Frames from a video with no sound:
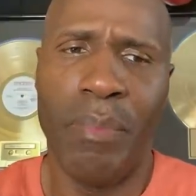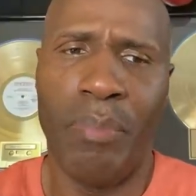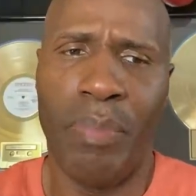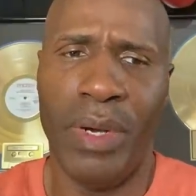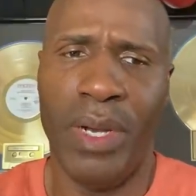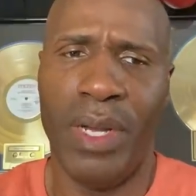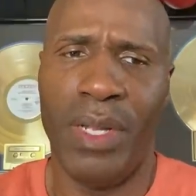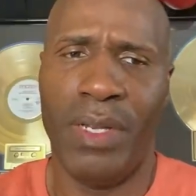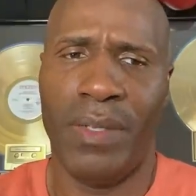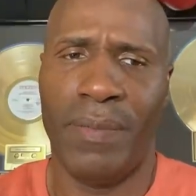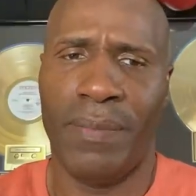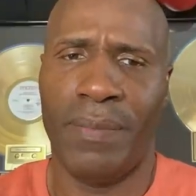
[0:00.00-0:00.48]

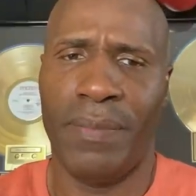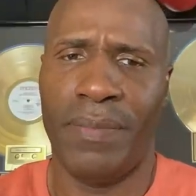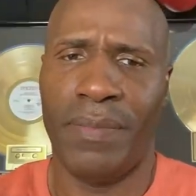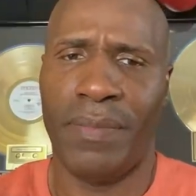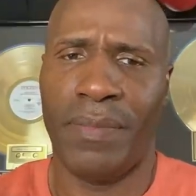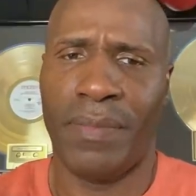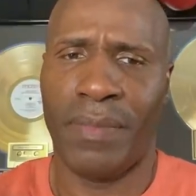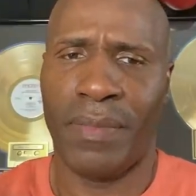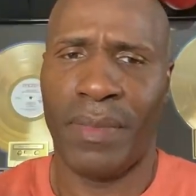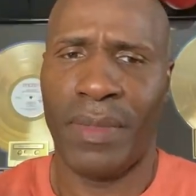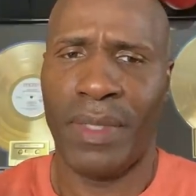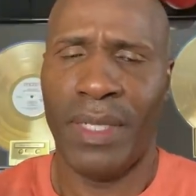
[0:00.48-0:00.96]
But
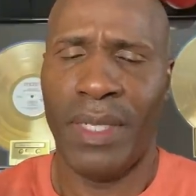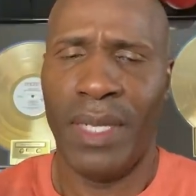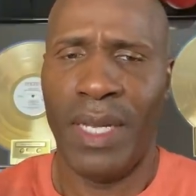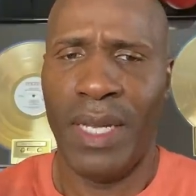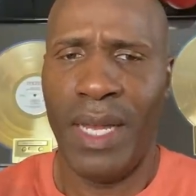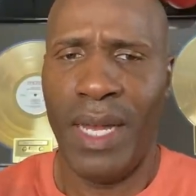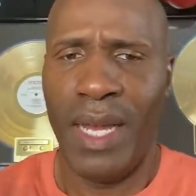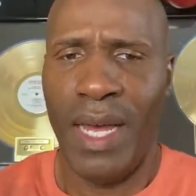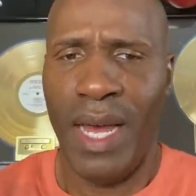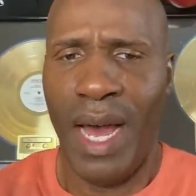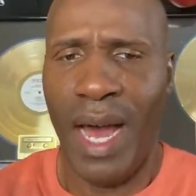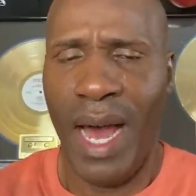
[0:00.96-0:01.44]

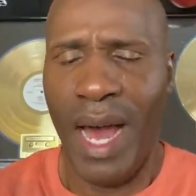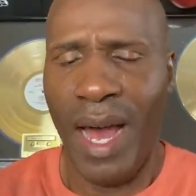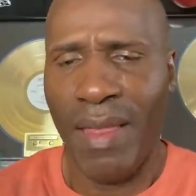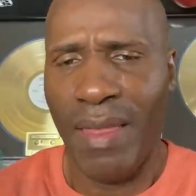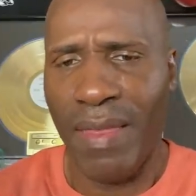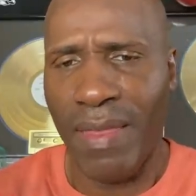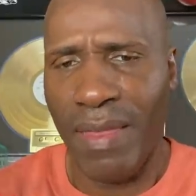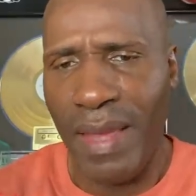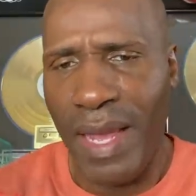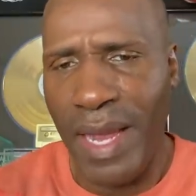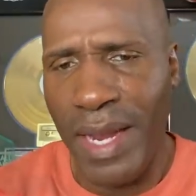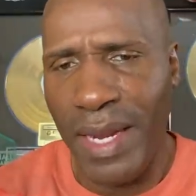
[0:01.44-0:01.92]
I
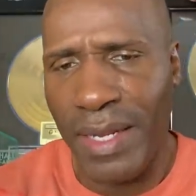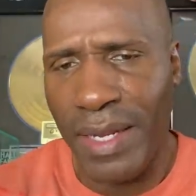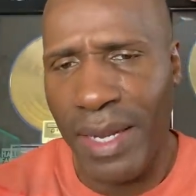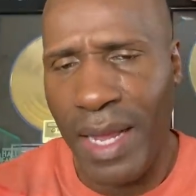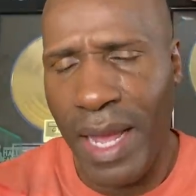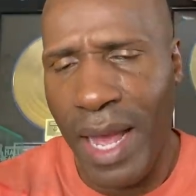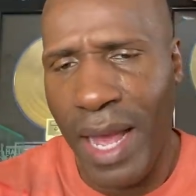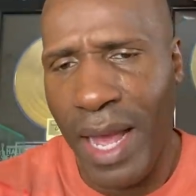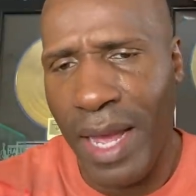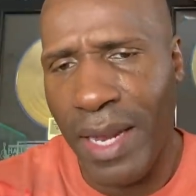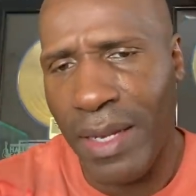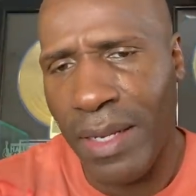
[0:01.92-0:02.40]
think
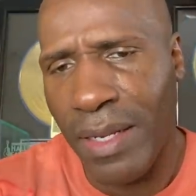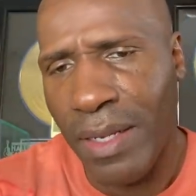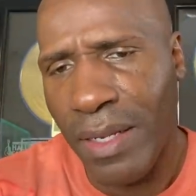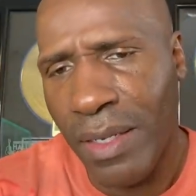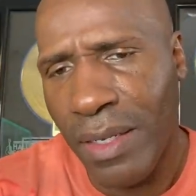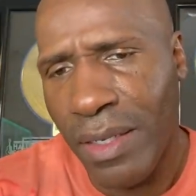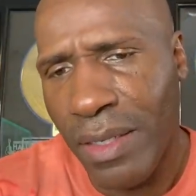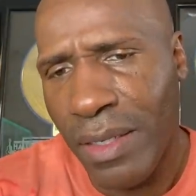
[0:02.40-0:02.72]
that